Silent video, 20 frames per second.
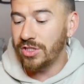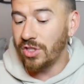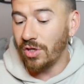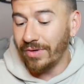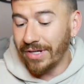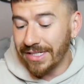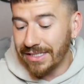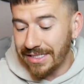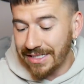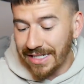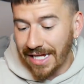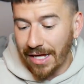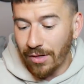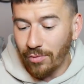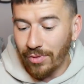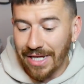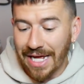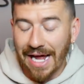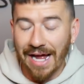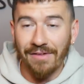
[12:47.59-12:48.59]
So
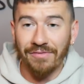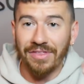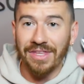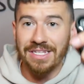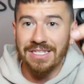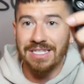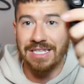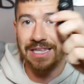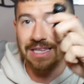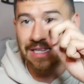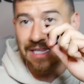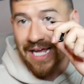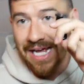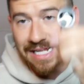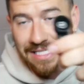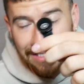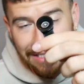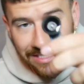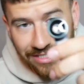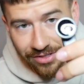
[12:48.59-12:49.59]
instead we have this
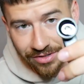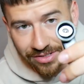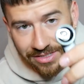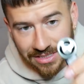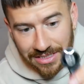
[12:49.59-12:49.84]
lens here.